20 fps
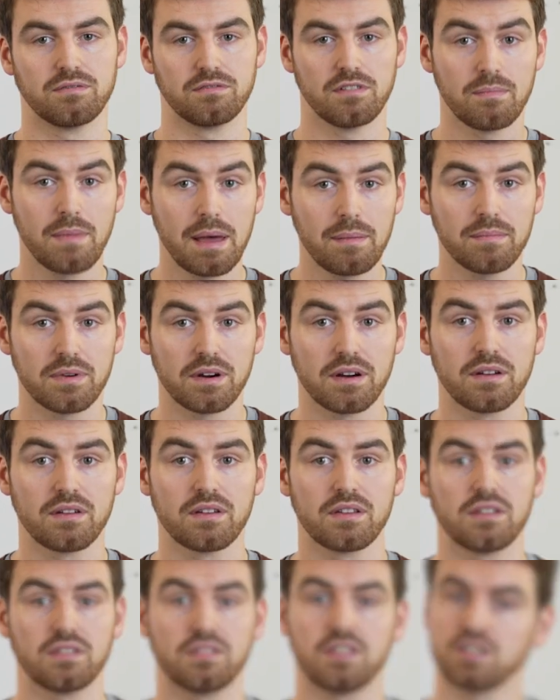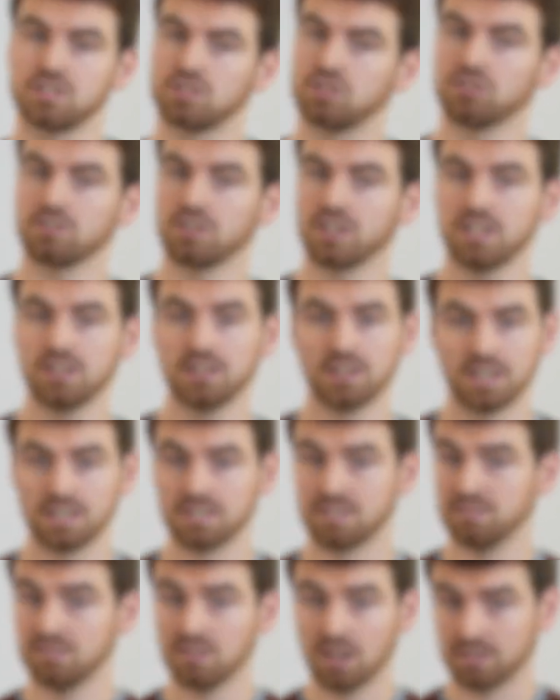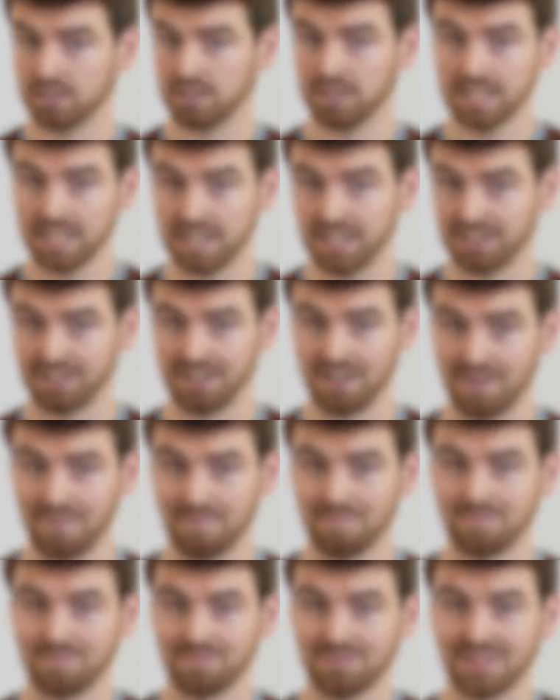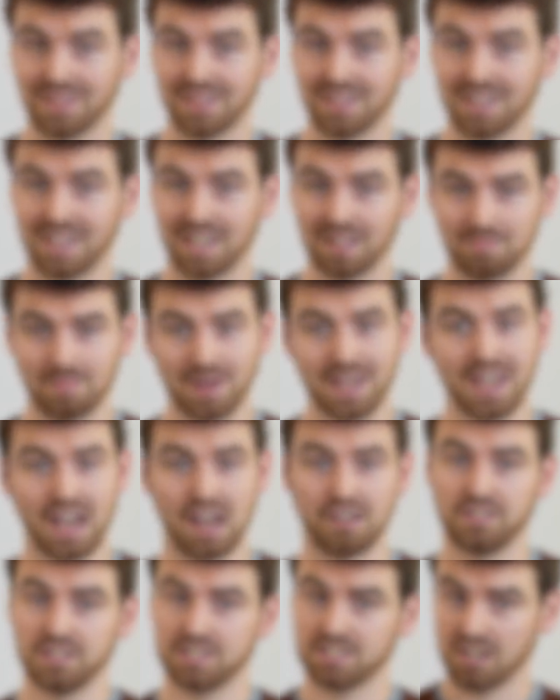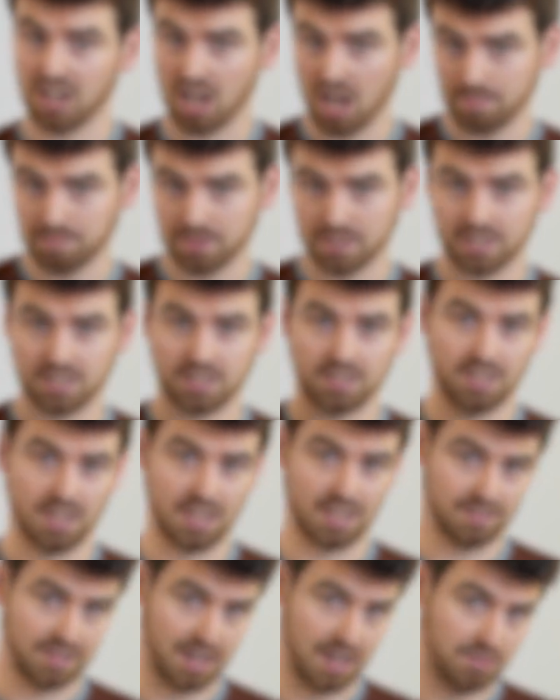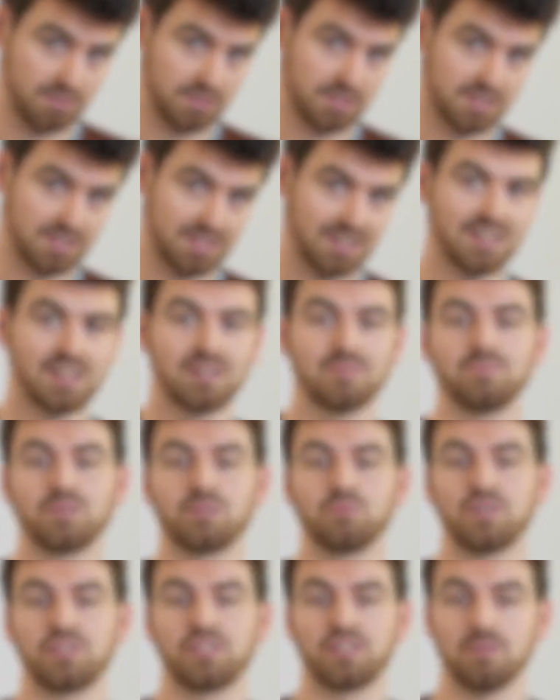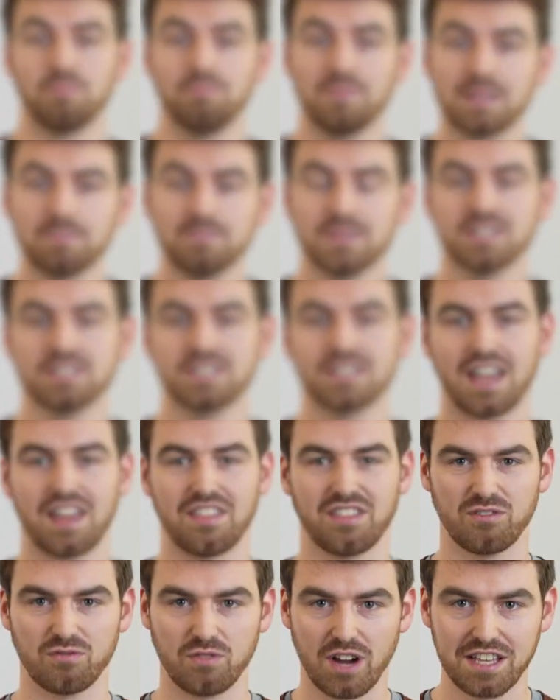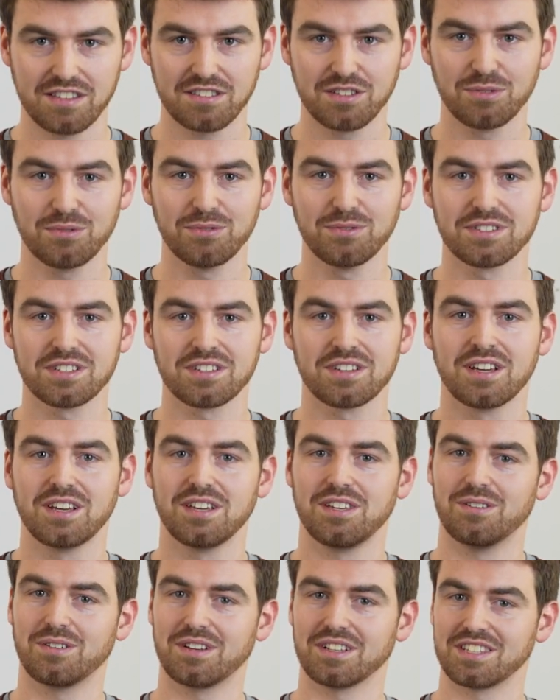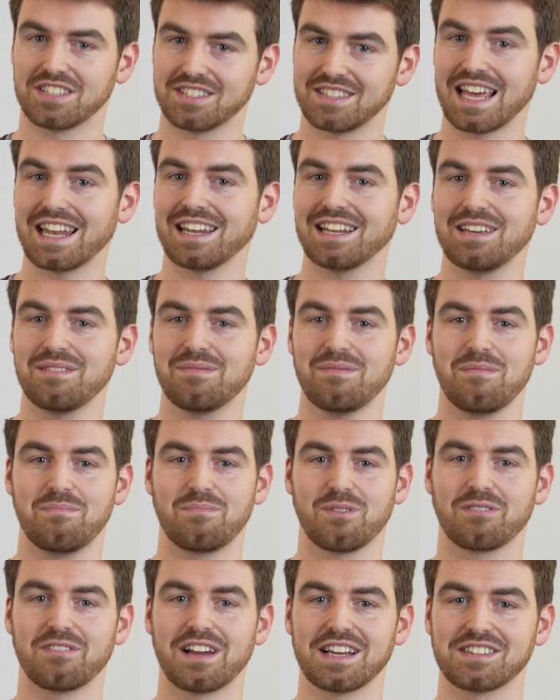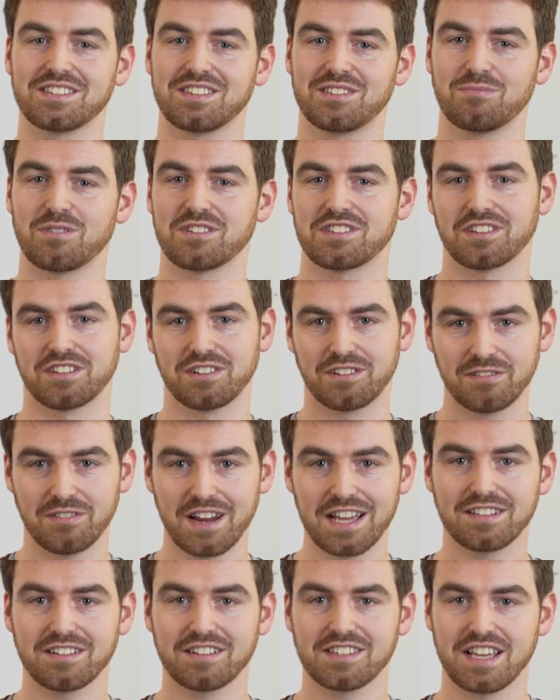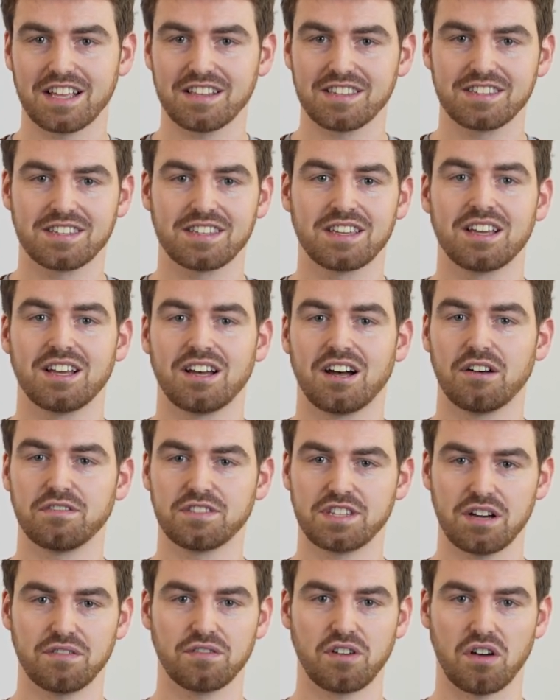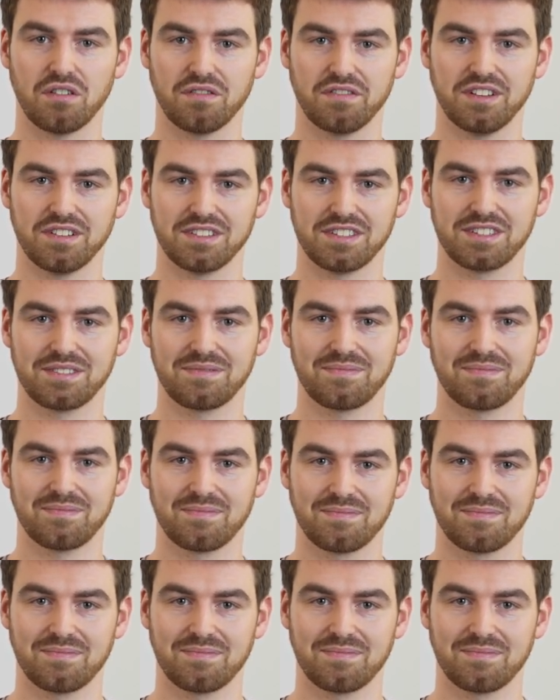Remember, this journey is not linear. It may have its ups and downs, but with commitment and the right tools, you can steadily progress towards a greater sense of self-confidence.